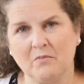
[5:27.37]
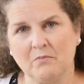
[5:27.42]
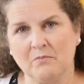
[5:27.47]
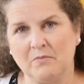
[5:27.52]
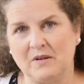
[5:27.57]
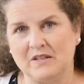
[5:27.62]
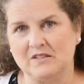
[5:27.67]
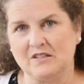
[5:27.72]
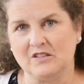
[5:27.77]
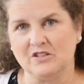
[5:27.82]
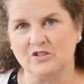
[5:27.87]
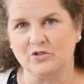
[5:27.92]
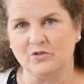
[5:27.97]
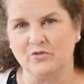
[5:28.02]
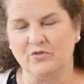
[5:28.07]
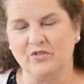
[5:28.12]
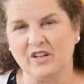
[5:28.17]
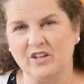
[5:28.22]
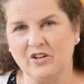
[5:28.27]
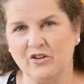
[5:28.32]
But did you
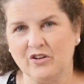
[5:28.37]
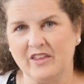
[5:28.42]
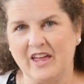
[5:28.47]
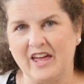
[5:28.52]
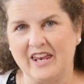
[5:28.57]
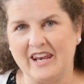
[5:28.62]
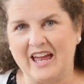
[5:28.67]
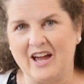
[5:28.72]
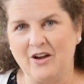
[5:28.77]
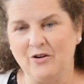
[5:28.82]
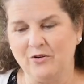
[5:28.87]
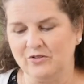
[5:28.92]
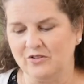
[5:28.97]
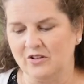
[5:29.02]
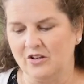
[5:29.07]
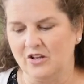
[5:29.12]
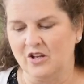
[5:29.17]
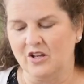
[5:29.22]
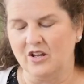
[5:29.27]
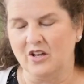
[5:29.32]
figure that out?
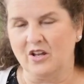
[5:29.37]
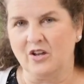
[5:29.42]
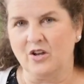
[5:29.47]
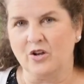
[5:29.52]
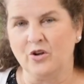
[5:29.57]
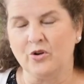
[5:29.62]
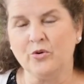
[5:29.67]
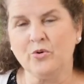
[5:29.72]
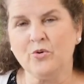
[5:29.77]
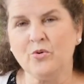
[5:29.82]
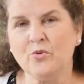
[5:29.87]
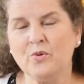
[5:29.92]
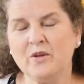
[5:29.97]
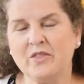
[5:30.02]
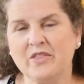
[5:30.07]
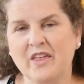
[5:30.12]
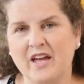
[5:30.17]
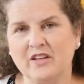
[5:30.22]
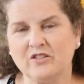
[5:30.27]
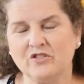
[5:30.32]
Who
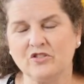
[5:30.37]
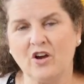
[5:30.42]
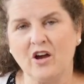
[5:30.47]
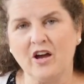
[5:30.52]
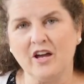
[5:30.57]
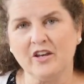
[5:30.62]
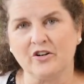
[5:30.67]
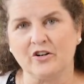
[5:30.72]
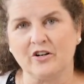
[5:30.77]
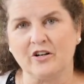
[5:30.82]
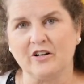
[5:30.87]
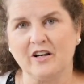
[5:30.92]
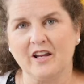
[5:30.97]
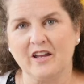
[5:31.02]
would that daughter